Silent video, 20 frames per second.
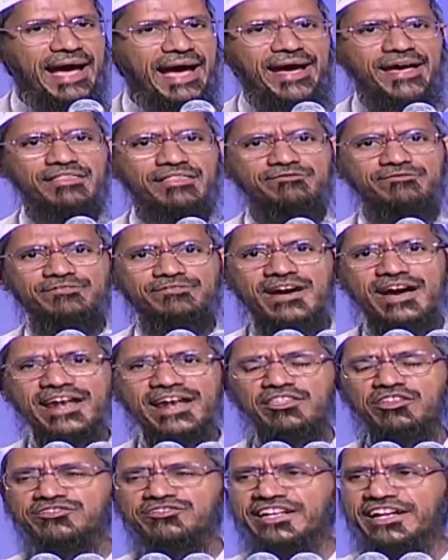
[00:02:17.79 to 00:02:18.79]
As
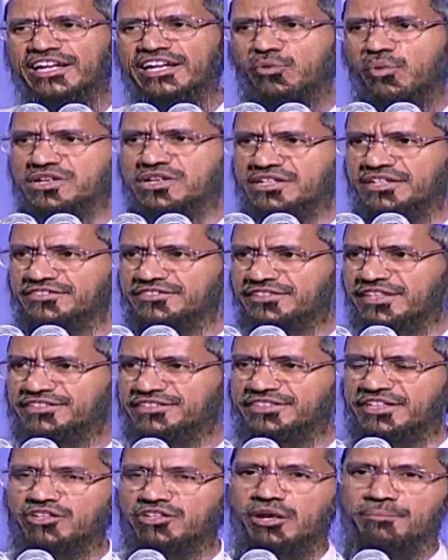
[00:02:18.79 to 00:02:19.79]
far as the second question is
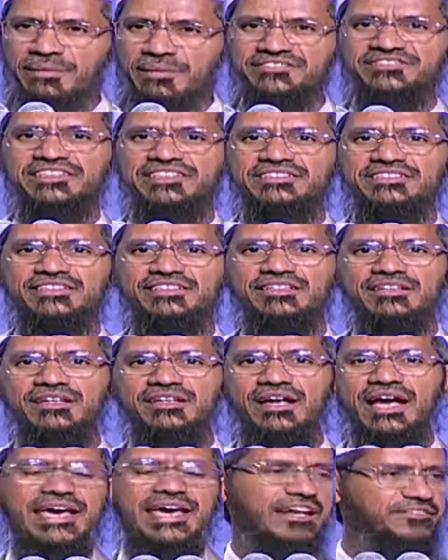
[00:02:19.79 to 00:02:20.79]
concerned on Message,
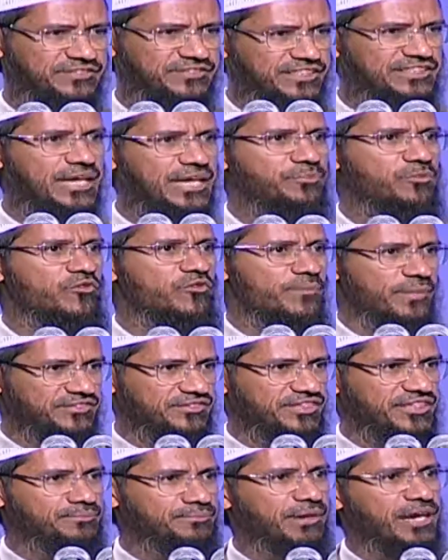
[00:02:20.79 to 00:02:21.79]
and I've seen that movie
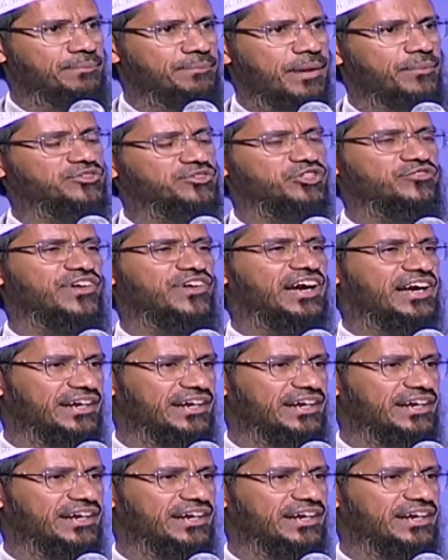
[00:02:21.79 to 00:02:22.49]
Message made by Mustafa